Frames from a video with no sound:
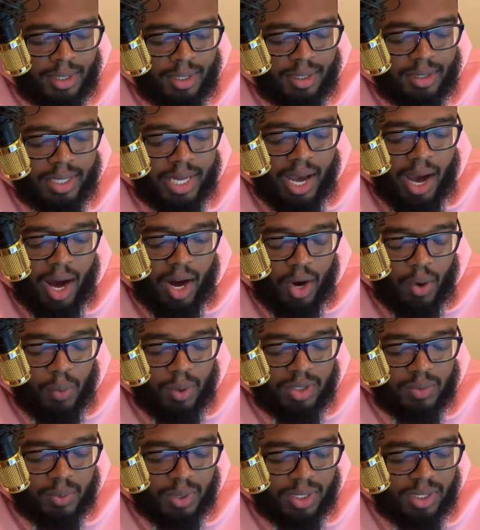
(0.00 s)
they
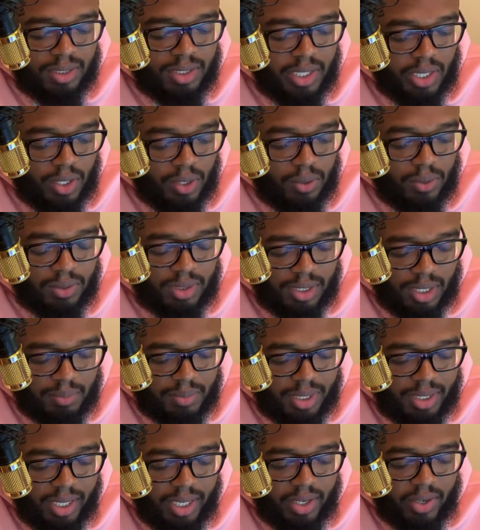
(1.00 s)
always want to tell you
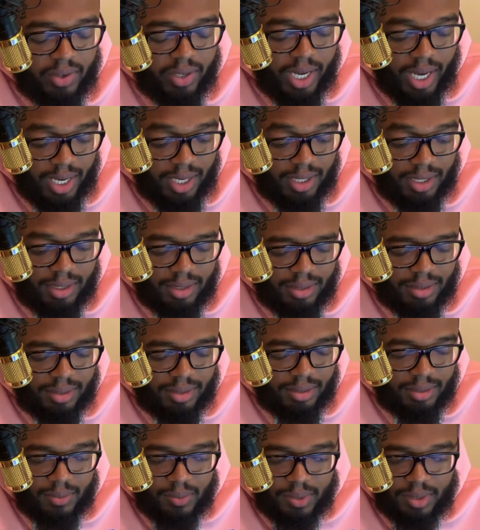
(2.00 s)
something they created,
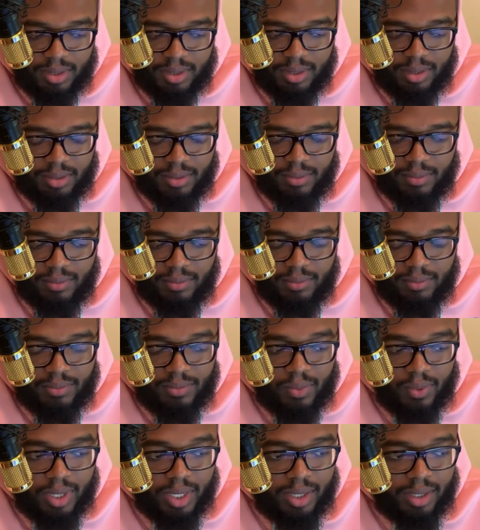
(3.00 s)
which is
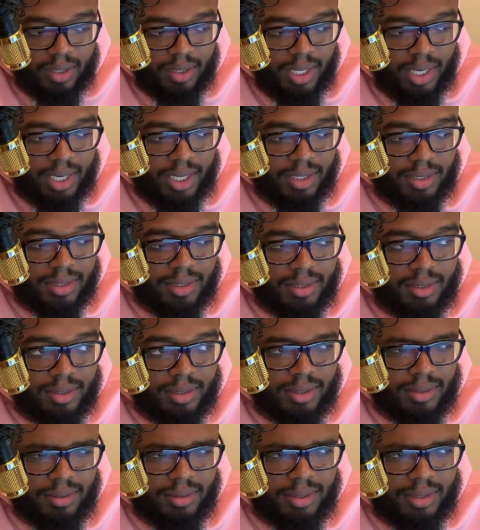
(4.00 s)
weird. I guess
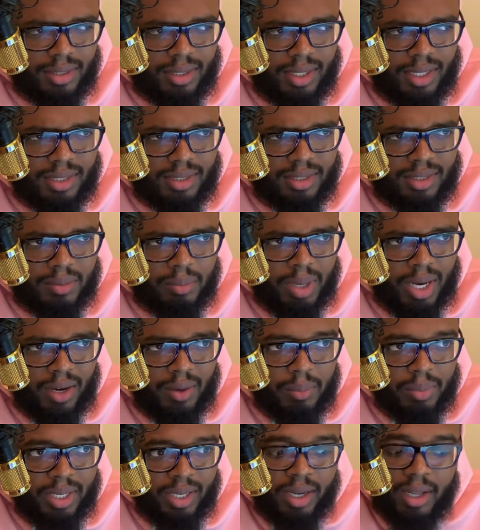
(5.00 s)
it's
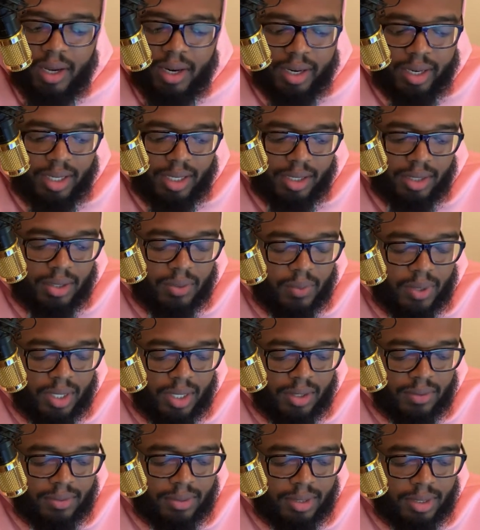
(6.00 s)
about being arrogant or
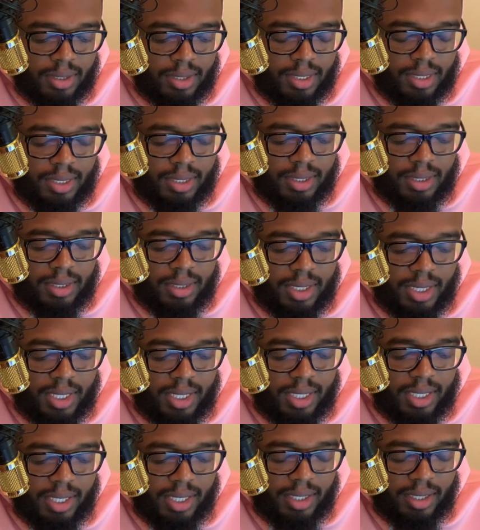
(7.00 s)
whatever.
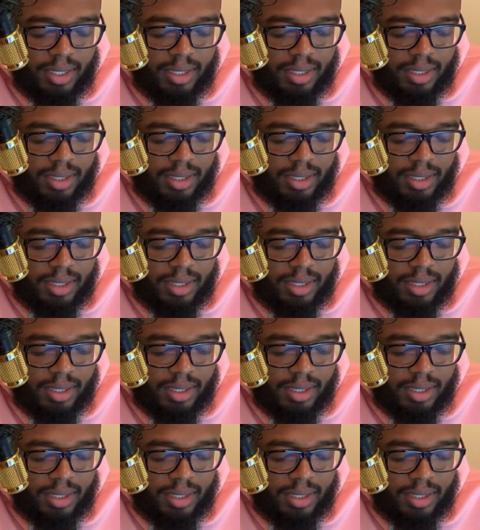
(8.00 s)
Then